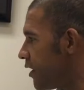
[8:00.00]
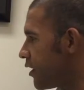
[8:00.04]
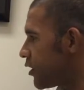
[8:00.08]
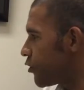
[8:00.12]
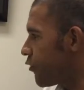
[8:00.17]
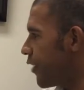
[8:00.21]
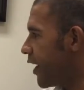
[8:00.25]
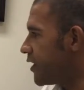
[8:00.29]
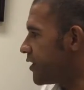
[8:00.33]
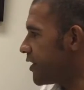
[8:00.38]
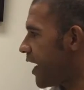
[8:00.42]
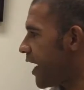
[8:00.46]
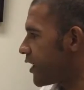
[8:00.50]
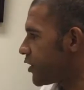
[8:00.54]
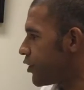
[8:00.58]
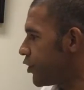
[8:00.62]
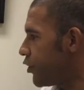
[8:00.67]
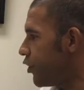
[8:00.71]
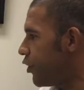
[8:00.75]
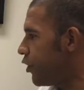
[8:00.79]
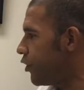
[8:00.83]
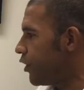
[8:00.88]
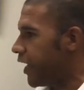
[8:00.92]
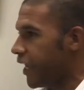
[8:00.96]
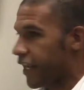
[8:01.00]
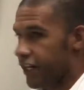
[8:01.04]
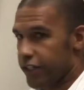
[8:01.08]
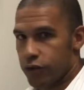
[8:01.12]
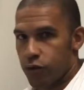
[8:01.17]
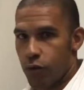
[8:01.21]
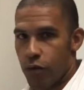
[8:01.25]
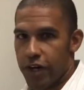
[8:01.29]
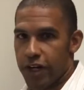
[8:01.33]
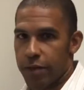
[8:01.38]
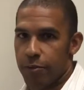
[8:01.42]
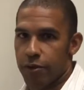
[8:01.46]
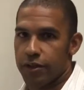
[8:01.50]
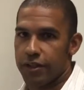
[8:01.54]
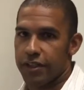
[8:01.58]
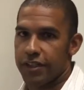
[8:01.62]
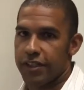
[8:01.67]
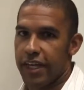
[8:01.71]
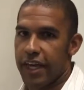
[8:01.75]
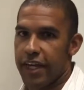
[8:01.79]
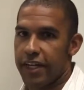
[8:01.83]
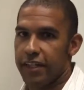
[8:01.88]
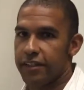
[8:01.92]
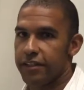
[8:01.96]
transactional and
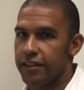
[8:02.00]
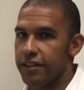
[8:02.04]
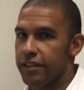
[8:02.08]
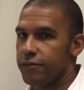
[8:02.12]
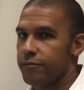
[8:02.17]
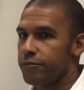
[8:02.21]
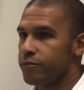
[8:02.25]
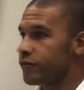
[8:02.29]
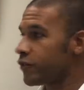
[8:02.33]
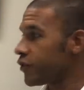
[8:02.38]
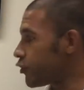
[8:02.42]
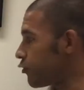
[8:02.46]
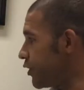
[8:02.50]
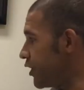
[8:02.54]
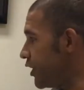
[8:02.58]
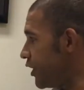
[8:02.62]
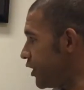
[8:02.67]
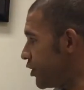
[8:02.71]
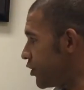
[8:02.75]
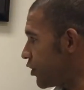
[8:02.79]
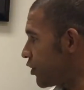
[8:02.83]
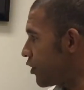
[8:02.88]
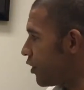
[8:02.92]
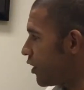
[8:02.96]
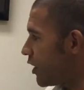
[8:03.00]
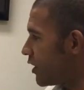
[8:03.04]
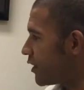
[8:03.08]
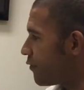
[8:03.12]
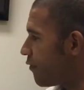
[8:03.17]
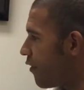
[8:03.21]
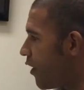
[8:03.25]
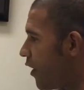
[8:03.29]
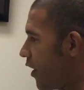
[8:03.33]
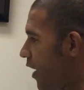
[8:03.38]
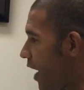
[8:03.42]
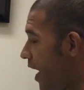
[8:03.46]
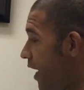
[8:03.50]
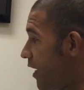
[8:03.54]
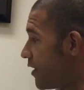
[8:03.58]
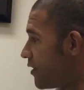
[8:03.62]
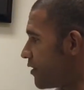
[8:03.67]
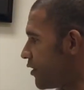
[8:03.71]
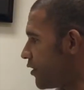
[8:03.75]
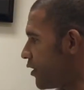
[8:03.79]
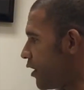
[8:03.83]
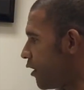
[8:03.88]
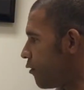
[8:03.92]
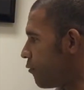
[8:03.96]
20% strategical as far
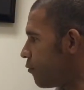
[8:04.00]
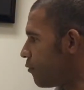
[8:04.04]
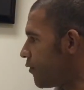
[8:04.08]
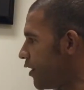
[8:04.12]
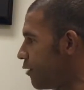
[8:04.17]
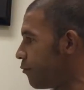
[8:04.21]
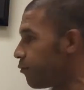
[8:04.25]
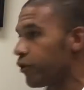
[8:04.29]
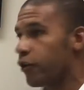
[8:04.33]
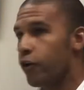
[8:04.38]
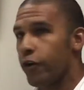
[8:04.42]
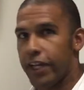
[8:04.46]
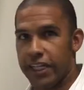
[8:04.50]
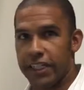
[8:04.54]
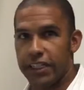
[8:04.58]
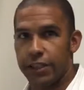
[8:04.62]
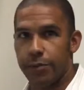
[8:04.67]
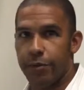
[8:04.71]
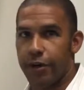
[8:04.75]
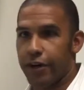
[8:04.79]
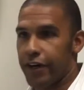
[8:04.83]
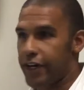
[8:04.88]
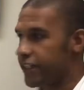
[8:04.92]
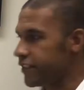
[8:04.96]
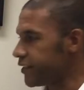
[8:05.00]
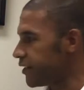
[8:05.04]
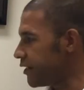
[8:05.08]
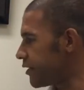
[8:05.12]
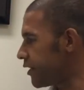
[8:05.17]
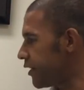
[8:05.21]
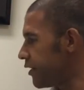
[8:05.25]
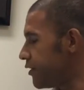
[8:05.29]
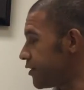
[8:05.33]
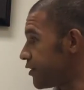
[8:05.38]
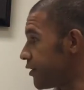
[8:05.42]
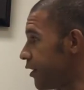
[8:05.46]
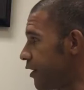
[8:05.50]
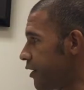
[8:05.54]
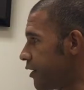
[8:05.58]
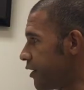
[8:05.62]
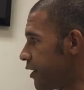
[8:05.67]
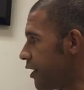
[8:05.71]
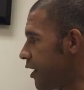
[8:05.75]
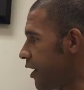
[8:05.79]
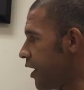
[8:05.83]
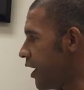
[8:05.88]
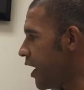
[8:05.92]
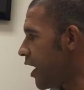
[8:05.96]
as the employee experience is concerned.
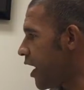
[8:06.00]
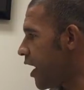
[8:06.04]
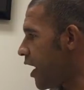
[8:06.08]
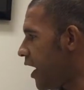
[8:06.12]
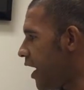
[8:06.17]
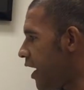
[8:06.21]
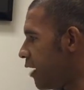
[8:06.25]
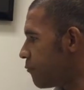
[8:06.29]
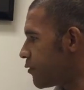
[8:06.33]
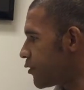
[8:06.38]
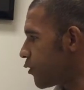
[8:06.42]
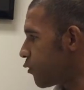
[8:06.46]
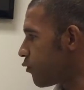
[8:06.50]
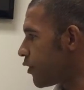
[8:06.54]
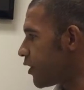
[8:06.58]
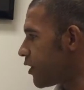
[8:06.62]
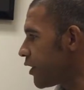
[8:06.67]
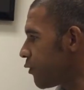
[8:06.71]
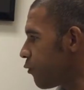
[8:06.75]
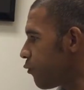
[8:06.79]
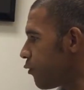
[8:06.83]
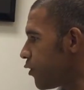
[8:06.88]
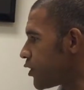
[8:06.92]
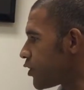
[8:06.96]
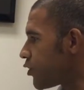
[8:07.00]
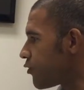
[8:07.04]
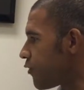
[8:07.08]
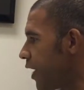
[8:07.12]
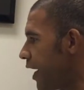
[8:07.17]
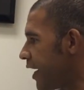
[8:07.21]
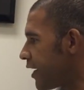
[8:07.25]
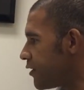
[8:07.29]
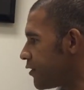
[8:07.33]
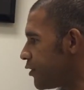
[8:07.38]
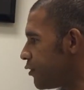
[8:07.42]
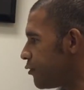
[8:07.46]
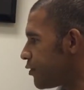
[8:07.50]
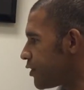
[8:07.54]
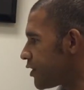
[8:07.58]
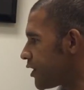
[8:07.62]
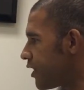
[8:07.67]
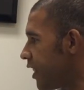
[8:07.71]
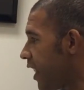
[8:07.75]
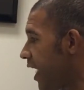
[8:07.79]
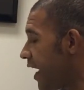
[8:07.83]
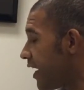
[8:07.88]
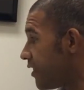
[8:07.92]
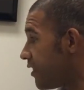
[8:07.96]
So really we're trying to
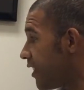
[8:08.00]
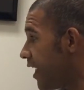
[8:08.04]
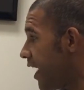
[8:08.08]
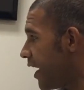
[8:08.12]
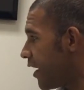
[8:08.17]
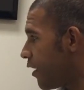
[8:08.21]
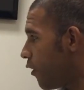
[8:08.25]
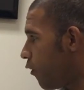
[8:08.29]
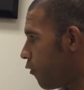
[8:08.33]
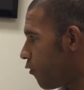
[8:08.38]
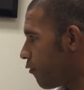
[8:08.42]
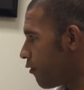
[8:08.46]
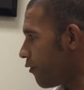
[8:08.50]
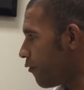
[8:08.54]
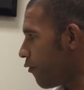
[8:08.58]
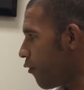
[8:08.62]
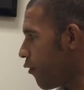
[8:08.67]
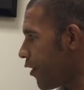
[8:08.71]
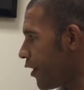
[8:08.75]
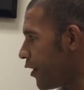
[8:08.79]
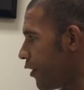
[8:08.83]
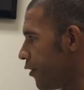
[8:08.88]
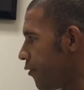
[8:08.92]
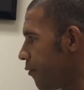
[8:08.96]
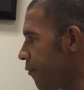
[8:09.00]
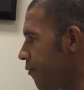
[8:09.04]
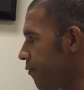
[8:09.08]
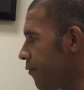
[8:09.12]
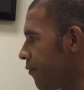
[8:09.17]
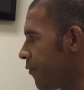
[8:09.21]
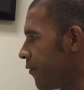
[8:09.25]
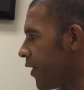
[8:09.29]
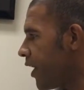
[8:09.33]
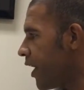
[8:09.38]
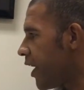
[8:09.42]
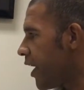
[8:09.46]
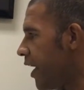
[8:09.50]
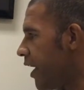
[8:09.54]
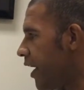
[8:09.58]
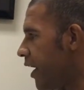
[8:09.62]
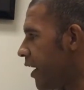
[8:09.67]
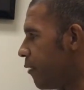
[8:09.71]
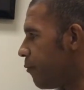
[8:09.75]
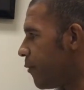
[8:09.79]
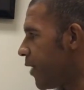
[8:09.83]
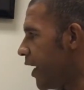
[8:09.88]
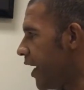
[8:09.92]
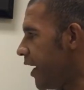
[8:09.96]
slide that over for you
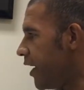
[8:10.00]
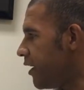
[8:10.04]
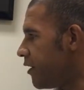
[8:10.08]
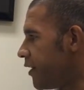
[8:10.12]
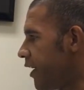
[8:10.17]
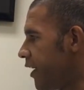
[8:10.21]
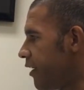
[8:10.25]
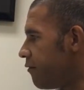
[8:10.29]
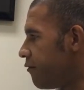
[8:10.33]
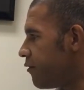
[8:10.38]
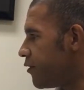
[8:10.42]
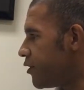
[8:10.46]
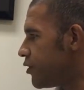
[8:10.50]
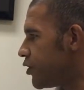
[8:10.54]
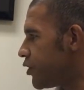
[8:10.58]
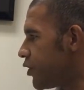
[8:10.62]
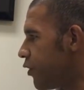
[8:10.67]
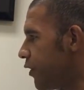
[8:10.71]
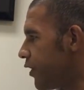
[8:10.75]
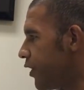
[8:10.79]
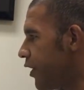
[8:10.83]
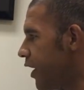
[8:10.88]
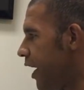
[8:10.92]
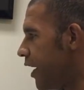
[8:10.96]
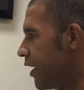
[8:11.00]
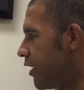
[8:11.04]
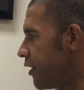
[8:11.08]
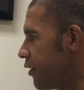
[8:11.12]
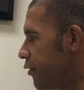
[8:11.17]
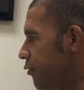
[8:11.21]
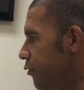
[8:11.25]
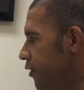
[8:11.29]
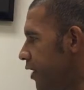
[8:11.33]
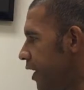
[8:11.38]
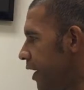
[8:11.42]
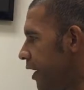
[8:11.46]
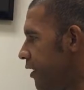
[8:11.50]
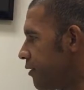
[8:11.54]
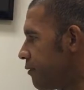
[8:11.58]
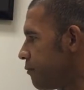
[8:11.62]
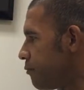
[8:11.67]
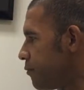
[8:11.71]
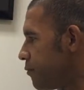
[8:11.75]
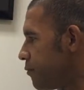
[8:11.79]
and showing you how to do that.